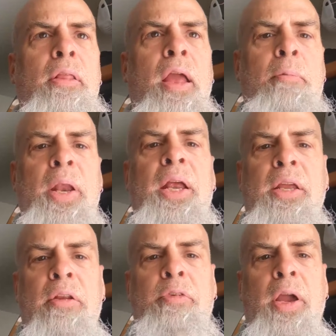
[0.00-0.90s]
have been
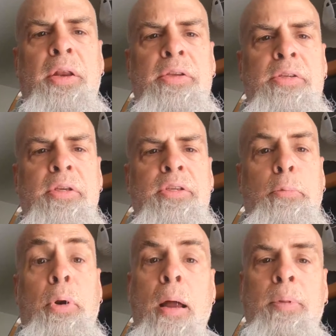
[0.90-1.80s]
identified as
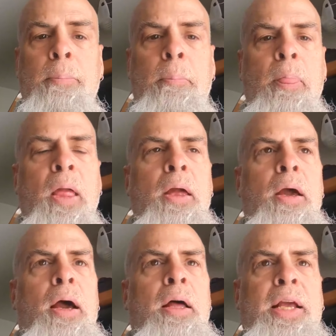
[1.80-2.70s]
a problem.
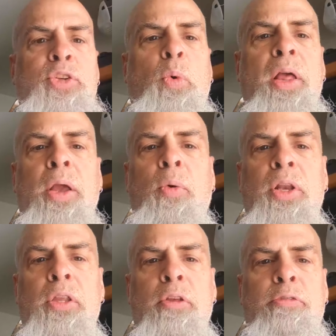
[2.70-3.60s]
That's why they
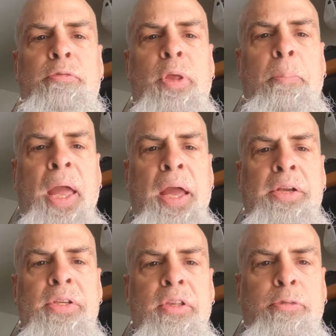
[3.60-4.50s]
went to the
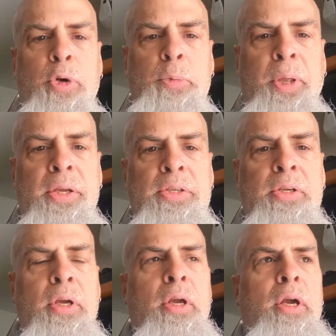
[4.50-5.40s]
pegs in the first
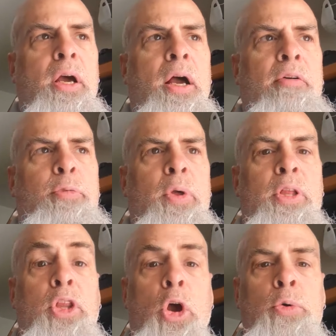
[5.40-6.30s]
place for
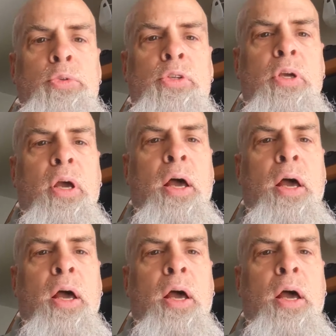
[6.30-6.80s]
the lows.